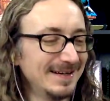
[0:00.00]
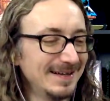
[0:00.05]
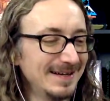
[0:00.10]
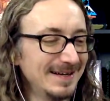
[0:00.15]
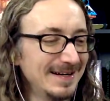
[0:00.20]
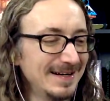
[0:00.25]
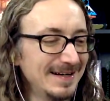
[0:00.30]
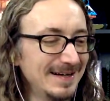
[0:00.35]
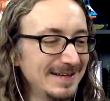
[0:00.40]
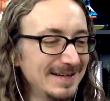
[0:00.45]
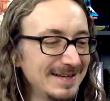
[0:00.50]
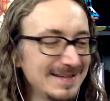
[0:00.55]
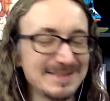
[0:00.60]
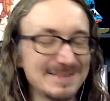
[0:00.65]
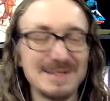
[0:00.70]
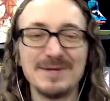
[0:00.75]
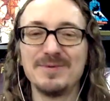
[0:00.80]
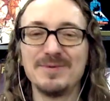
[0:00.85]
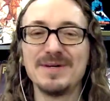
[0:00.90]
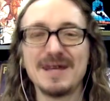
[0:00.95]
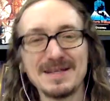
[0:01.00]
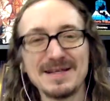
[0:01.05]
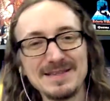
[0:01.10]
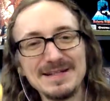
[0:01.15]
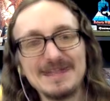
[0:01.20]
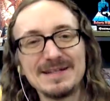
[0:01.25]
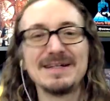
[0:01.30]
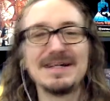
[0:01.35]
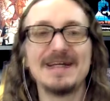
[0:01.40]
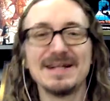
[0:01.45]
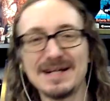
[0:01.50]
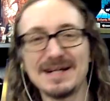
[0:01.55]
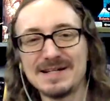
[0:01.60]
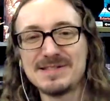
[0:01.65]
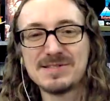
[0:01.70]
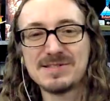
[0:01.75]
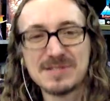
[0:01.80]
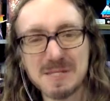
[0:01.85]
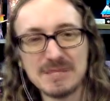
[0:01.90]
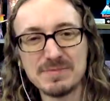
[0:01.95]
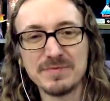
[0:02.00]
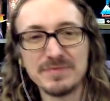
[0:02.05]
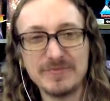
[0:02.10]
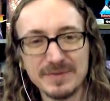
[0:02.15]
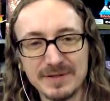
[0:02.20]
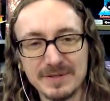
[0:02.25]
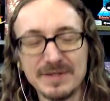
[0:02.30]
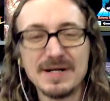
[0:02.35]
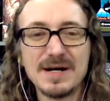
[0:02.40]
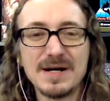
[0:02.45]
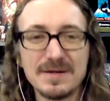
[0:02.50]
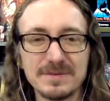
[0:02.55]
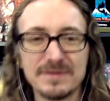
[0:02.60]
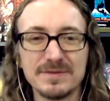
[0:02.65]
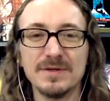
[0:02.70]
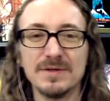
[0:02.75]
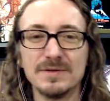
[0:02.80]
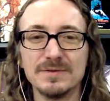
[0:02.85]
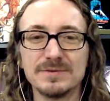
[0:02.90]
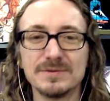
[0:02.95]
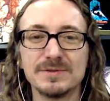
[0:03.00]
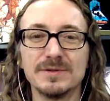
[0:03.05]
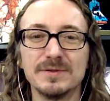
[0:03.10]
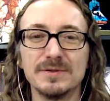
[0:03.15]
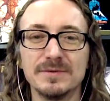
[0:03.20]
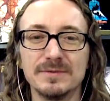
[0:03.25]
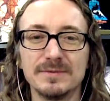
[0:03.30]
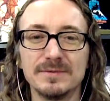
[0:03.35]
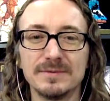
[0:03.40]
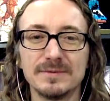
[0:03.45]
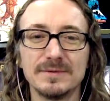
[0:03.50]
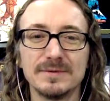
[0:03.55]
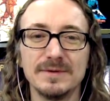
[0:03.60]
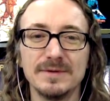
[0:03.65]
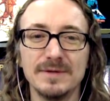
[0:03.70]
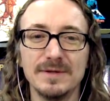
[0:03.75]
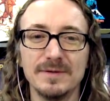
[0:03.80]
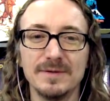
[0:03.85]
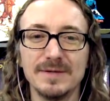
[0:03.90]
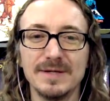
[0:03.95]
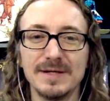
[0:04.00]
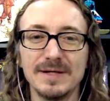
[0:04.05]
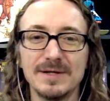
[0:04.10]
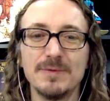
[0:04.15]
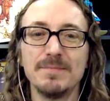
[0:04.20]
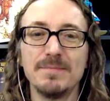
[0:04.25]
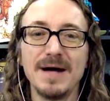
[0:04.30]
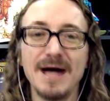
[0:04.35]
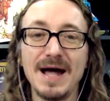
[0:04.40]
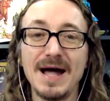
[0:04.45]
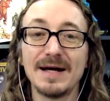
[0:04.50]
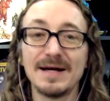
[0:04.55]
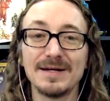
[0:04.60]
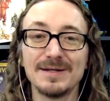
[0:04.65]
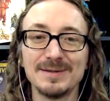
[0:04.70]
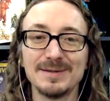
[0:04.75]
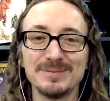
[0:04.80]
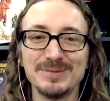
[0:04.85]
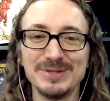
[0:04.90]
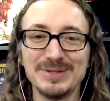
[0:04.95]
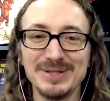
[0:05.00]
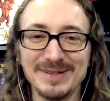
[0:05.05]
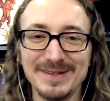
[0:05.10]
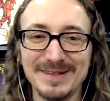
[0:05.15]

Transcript: Uh, and then I thought, well, I think I kind of got this level figured out though. So, you know, when I go back, it'll be,